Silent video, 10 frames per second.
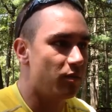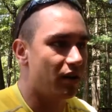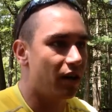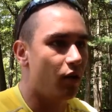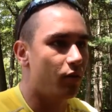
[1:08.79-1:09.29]
but
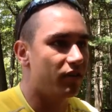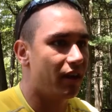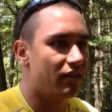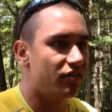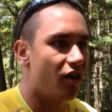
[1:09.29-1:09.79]
I always
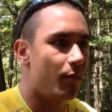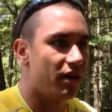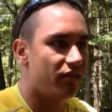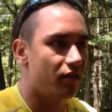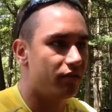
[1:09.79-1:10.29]
kind of saw
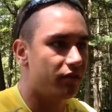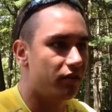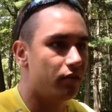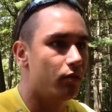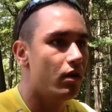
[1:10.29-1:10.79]
myself to
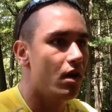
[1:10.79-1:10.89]
do